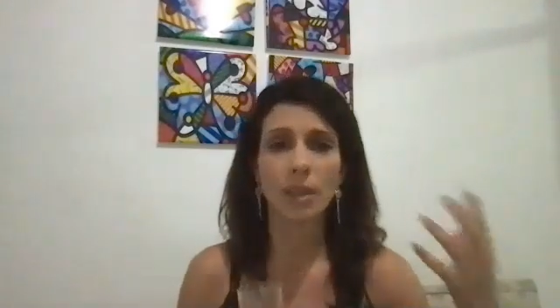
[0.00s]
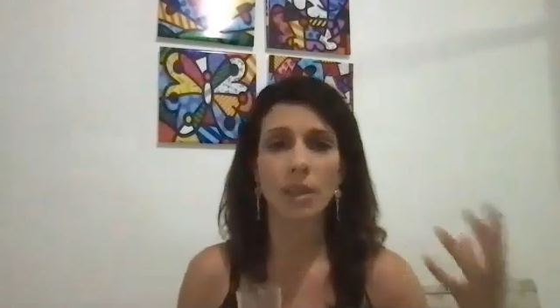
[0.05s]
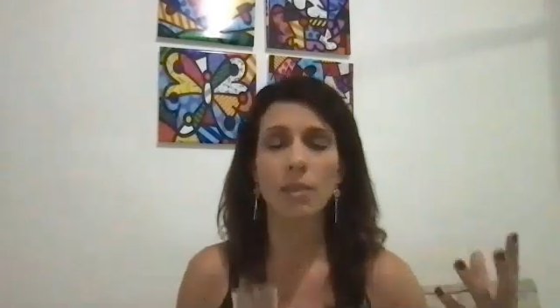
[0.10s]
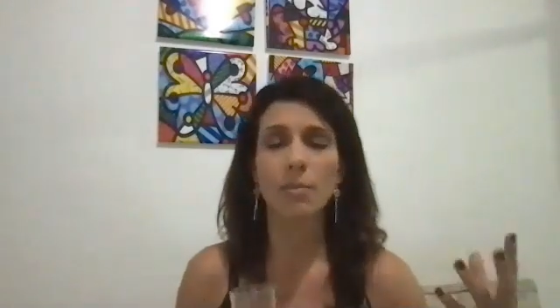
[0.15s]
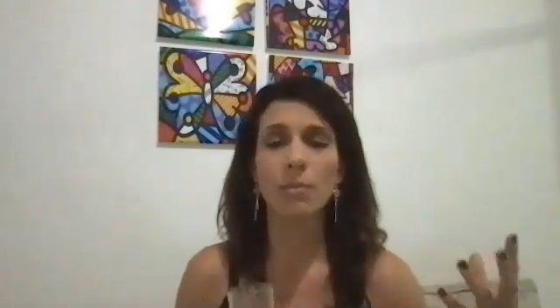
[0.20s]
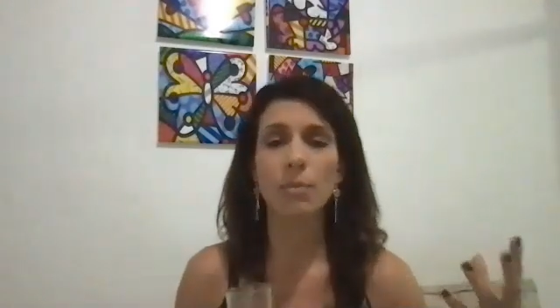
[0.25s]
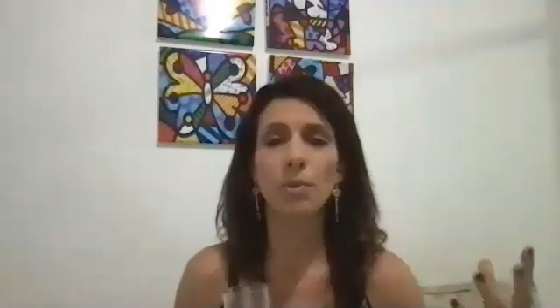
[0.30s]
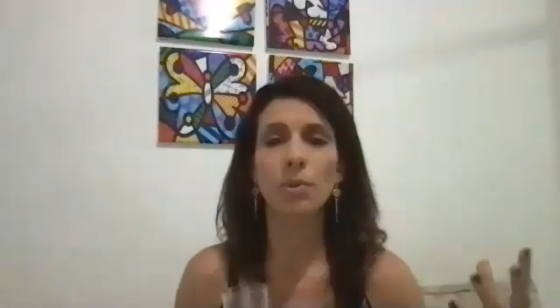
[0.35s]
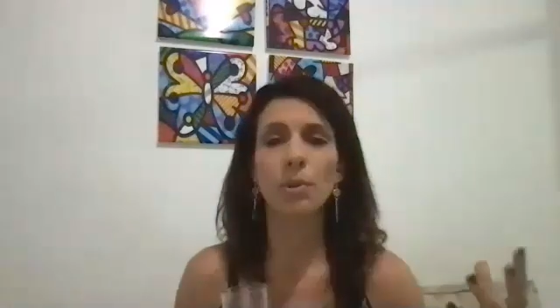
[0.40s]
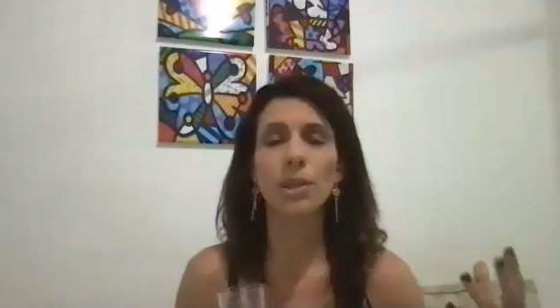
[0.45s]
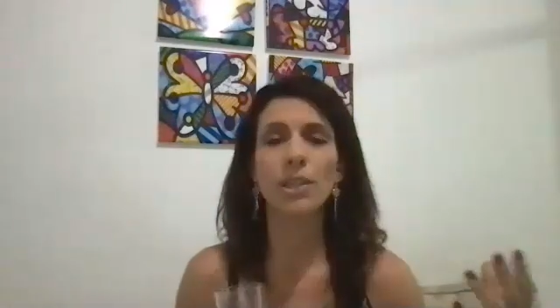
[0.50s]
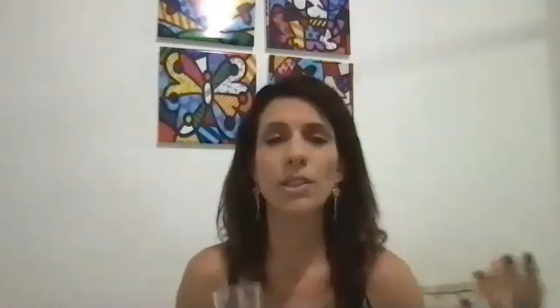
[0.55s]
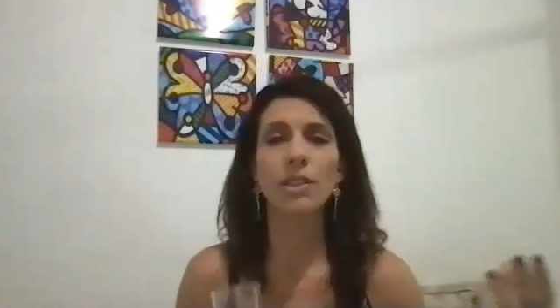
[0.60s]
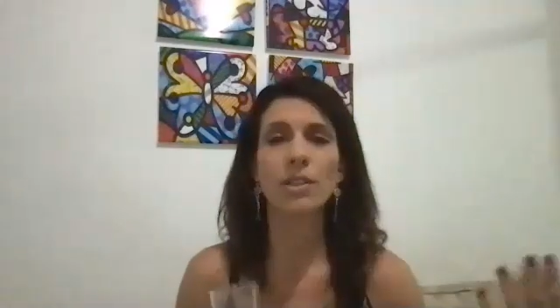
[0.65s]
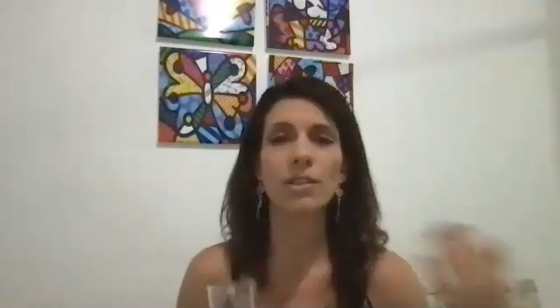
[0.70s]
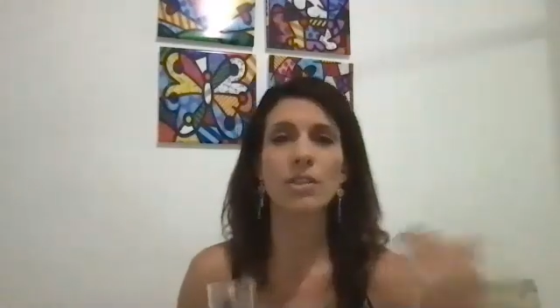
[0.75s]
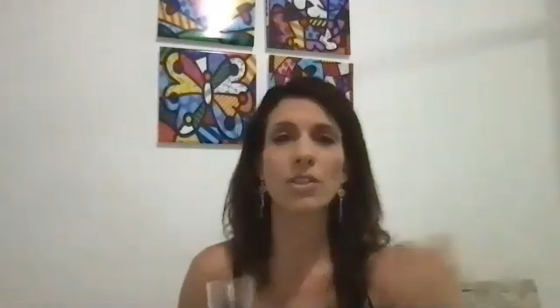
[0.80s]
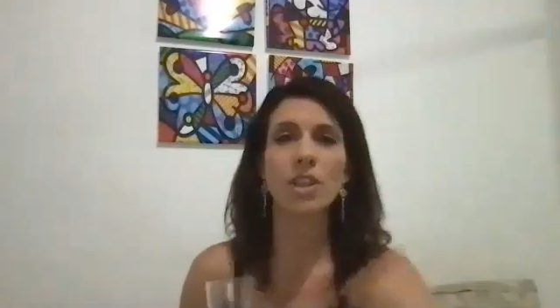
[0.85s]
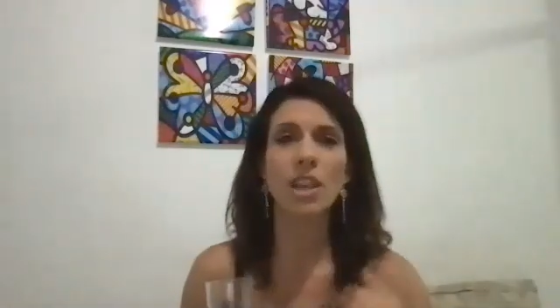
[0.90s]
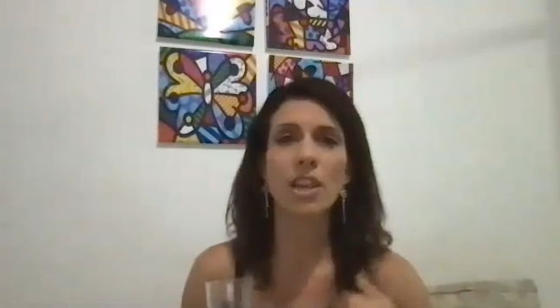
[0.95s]

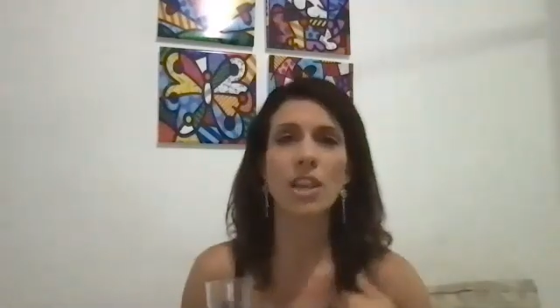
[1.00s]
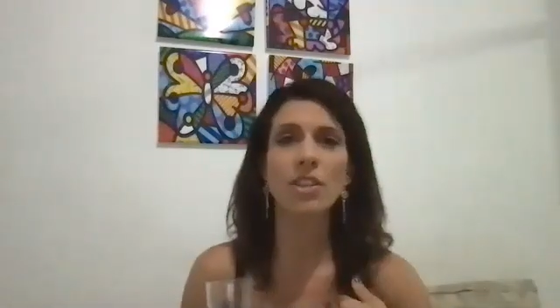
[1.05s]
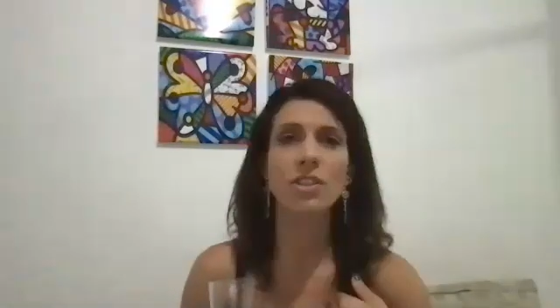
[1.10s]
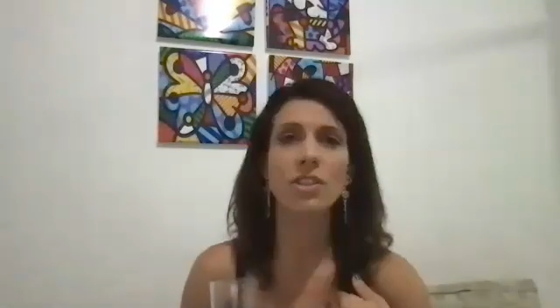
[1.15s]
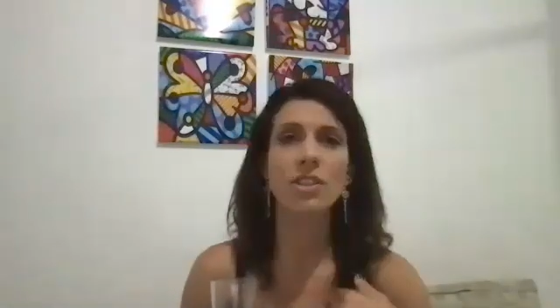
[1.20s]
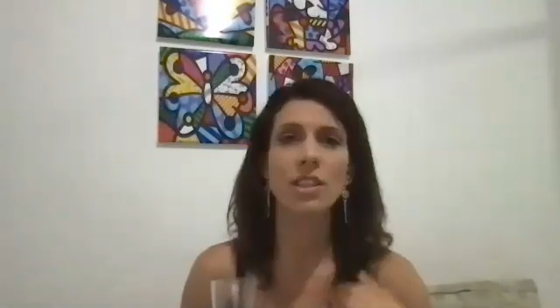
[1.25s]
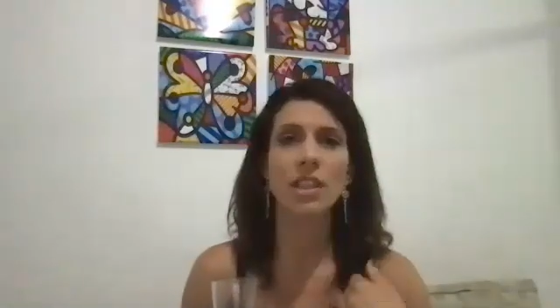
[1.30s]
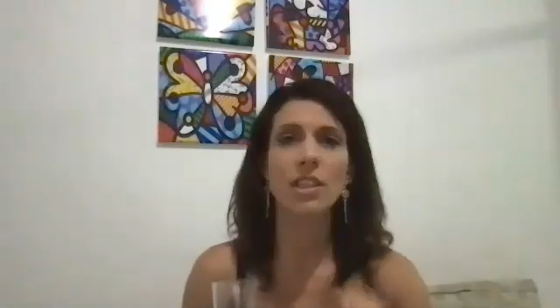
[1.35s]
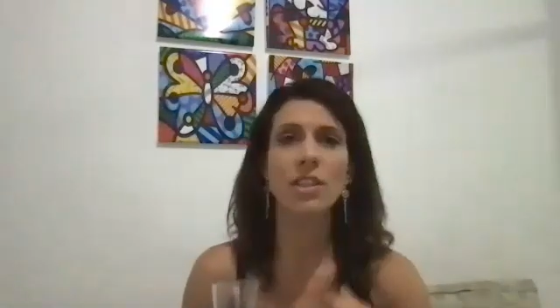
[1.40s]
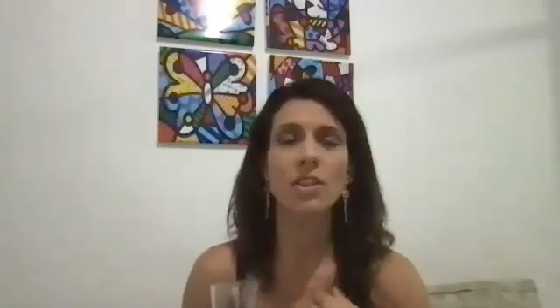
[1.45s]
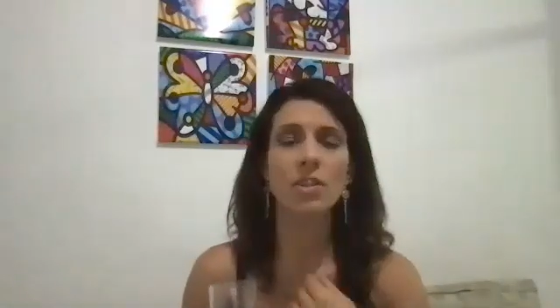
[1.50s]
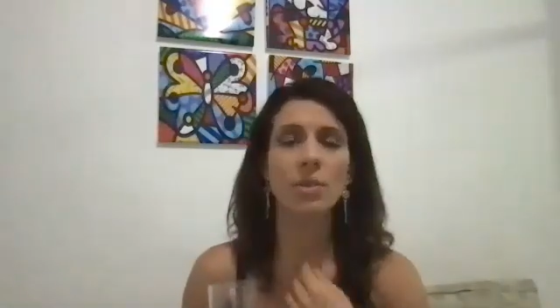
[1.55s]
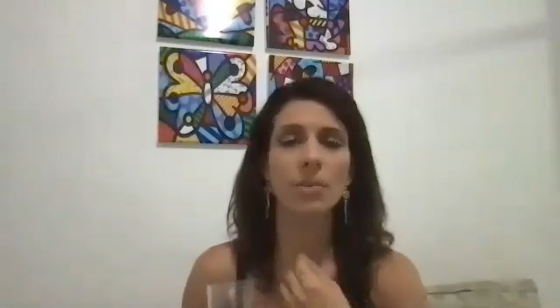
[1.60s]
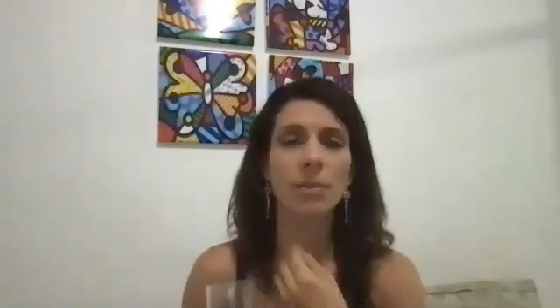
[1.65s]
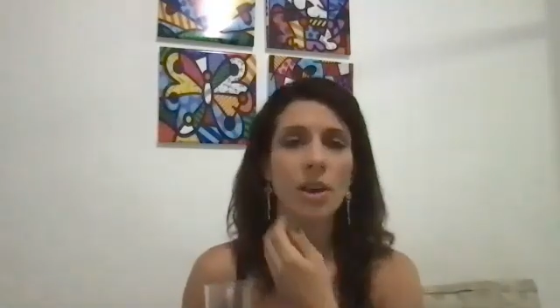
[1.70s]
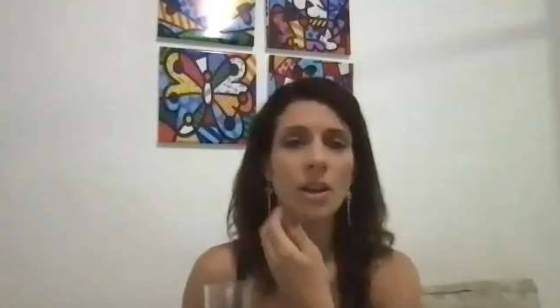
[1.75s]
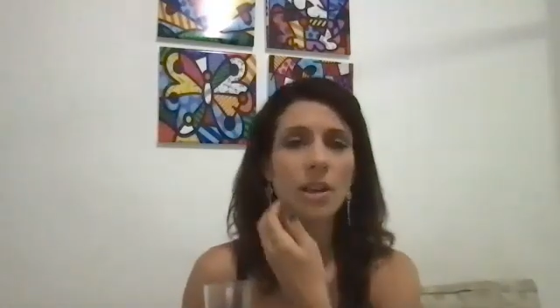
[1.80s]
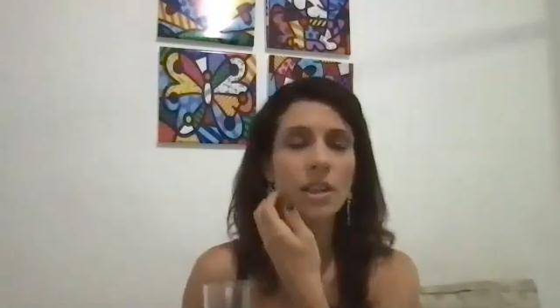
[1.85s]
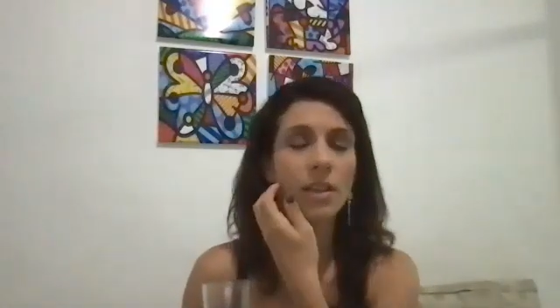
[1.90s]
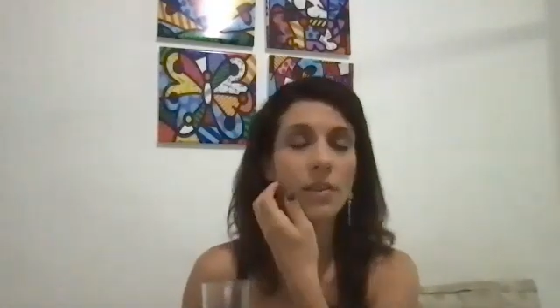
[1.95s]
important changes in your
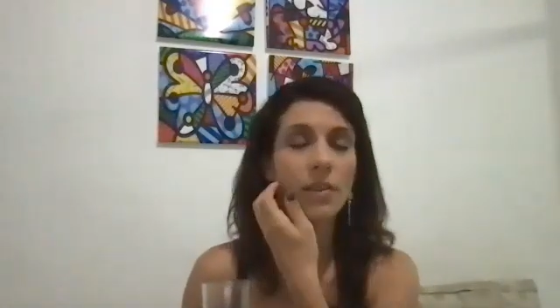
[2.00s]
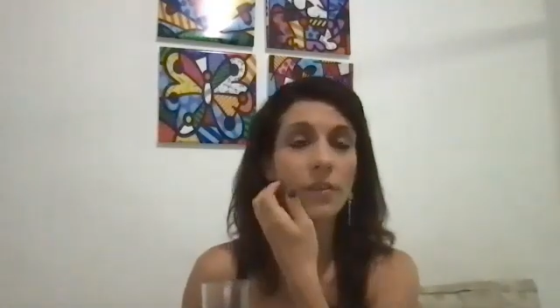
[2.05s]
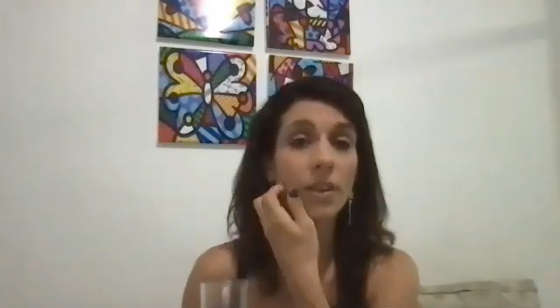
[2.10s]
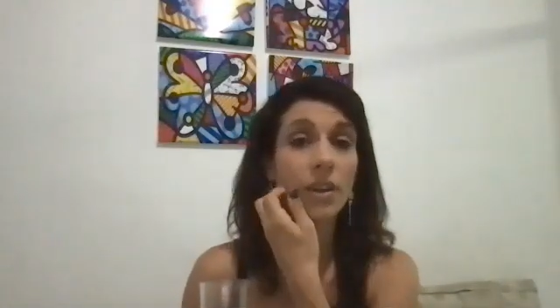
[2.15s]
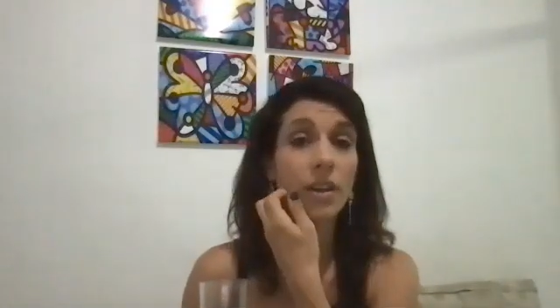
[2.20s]
body